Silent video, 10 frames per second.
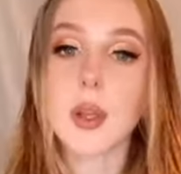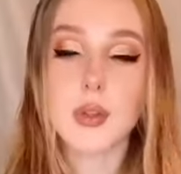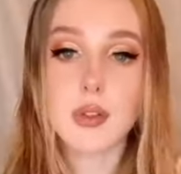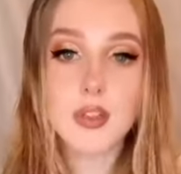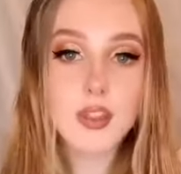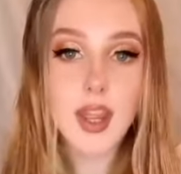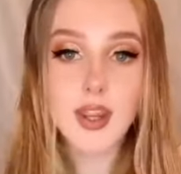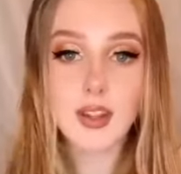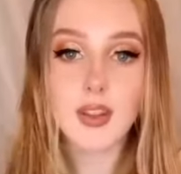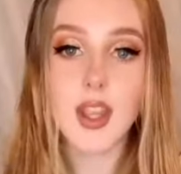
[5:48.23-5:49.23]
I've just
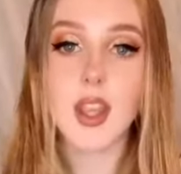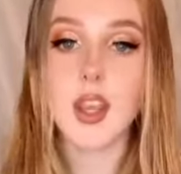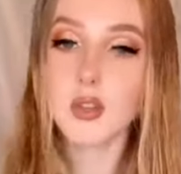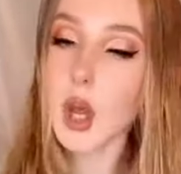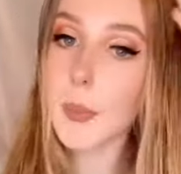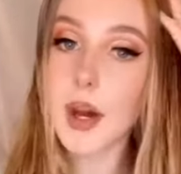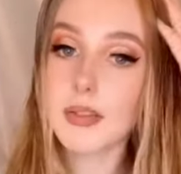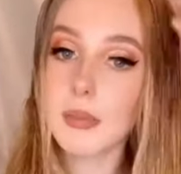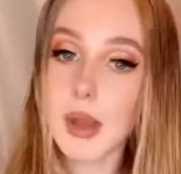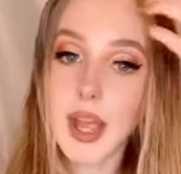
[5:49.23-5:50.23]
taken the top half of
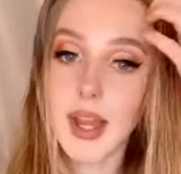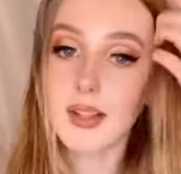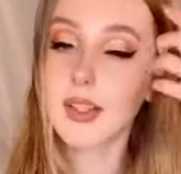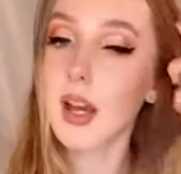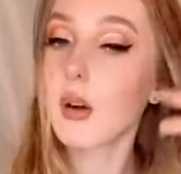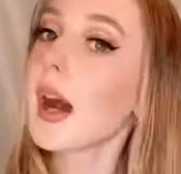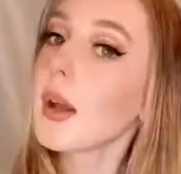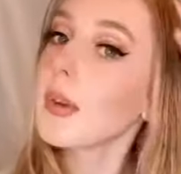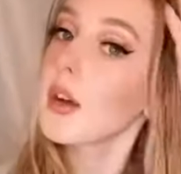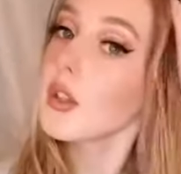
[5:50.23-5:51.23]
my hair down. I am
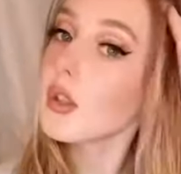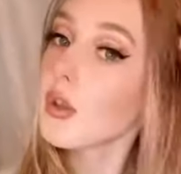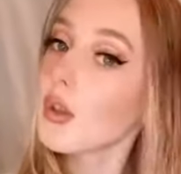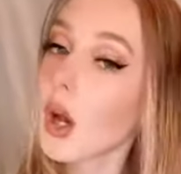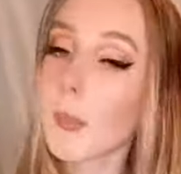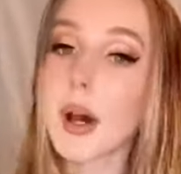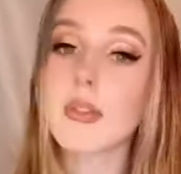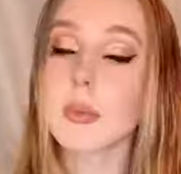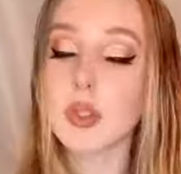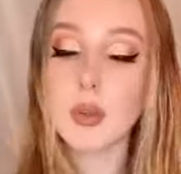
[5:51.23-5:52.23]
now going to do the top half. I'm
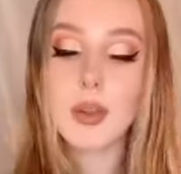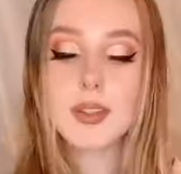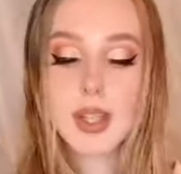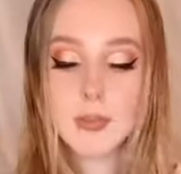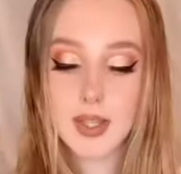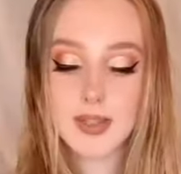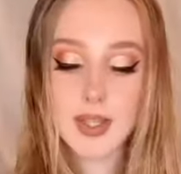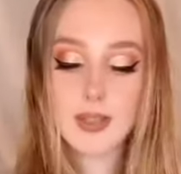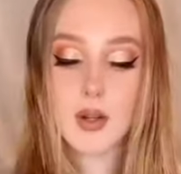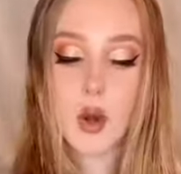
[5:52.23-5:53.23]
going to do it on the same setting. I
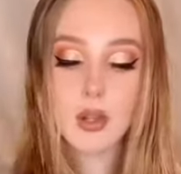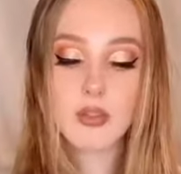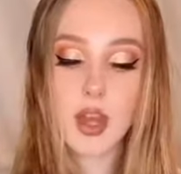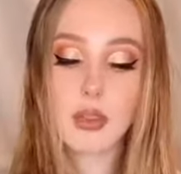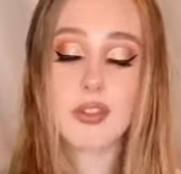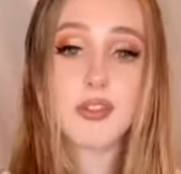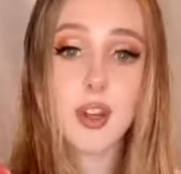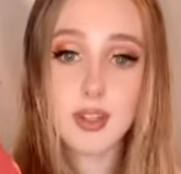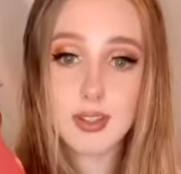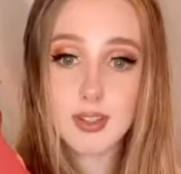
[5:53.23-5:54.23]
did all of that on the
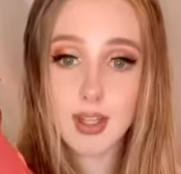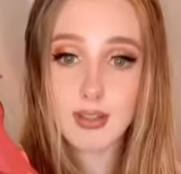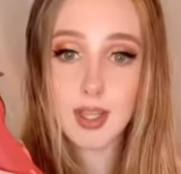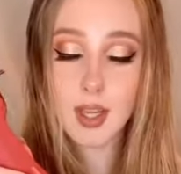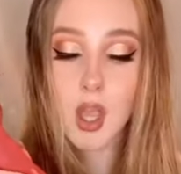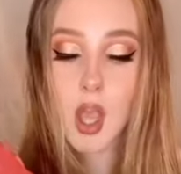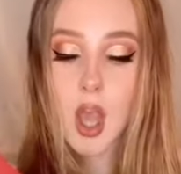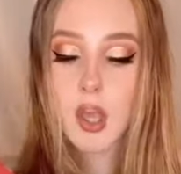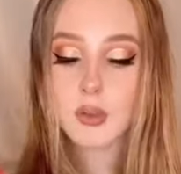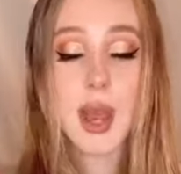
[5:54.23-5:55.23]
first setting,
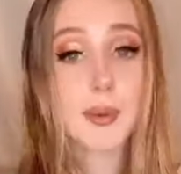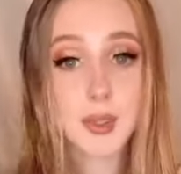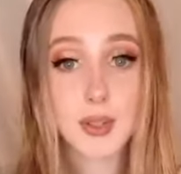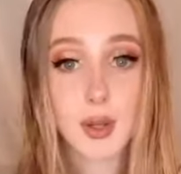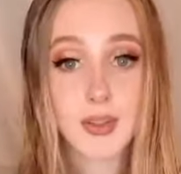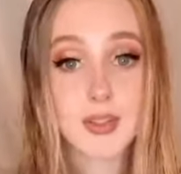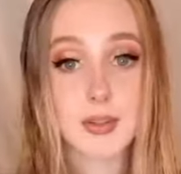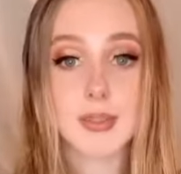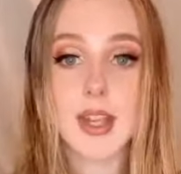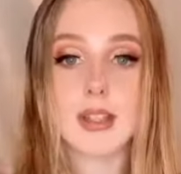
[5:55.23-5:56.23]
so I'm going to do it on the same
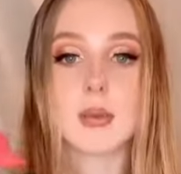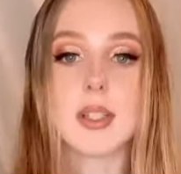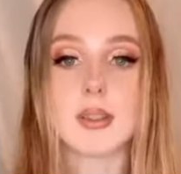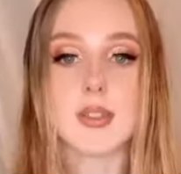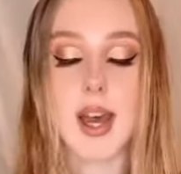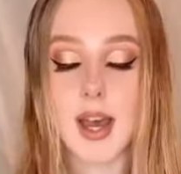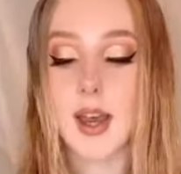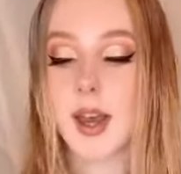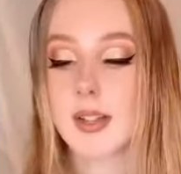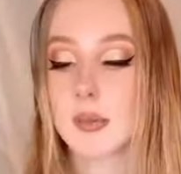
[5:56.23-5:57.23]
setting so it's fair
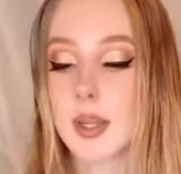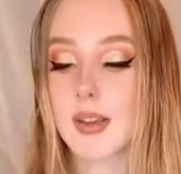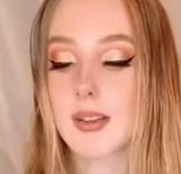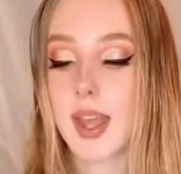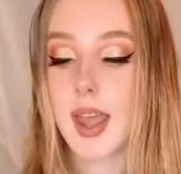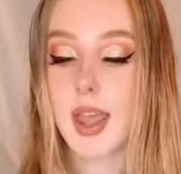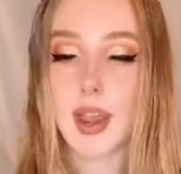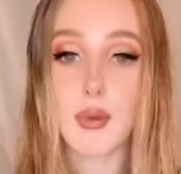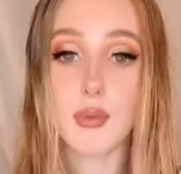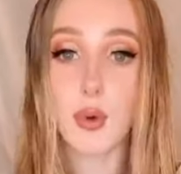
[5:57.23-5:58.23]
and we can get a
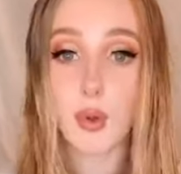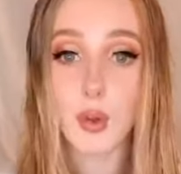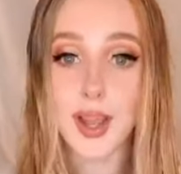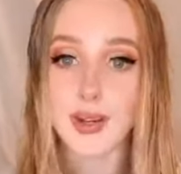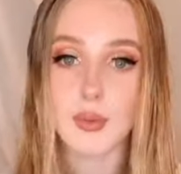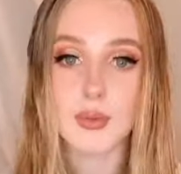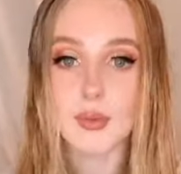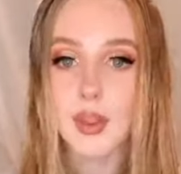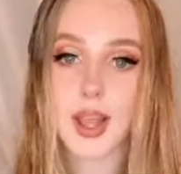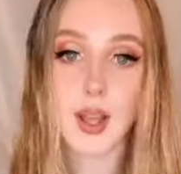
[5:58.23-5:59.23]
full kind of
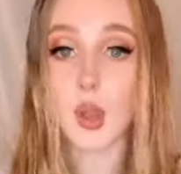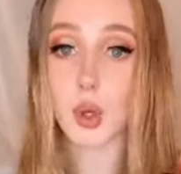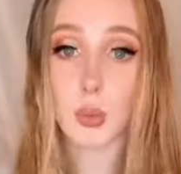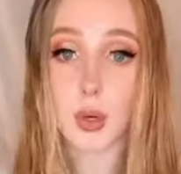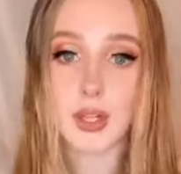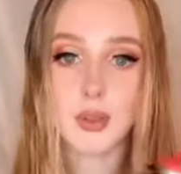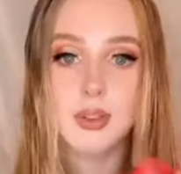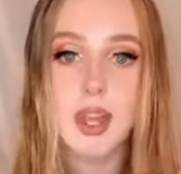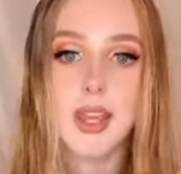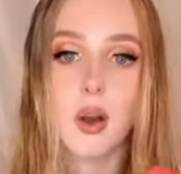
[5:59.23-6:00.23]
like look at what it looks
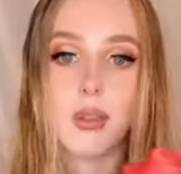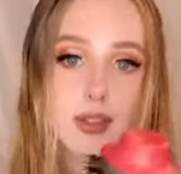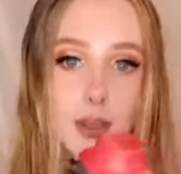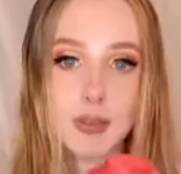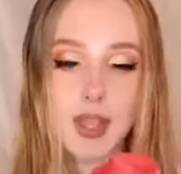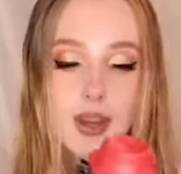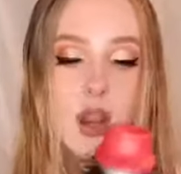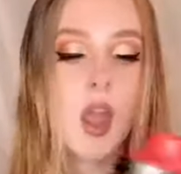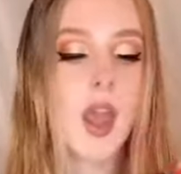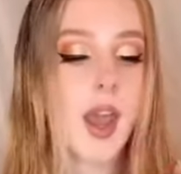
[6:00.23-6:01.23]
like on the same setting.
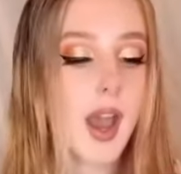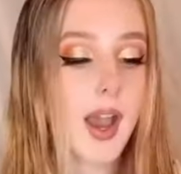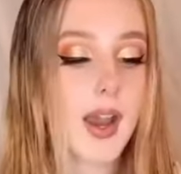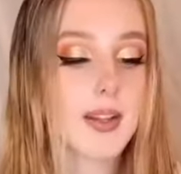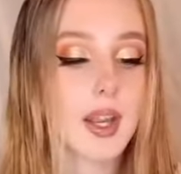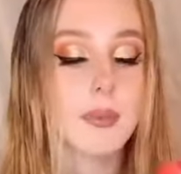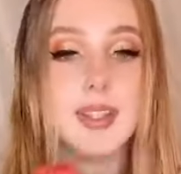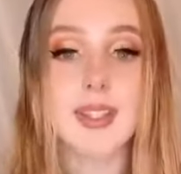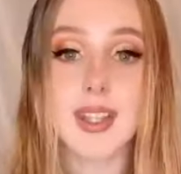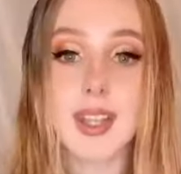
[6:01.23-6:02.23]
And I'm going to
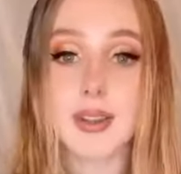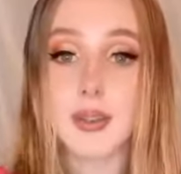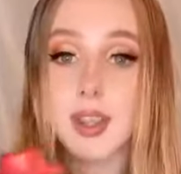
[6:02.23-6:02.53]
see if this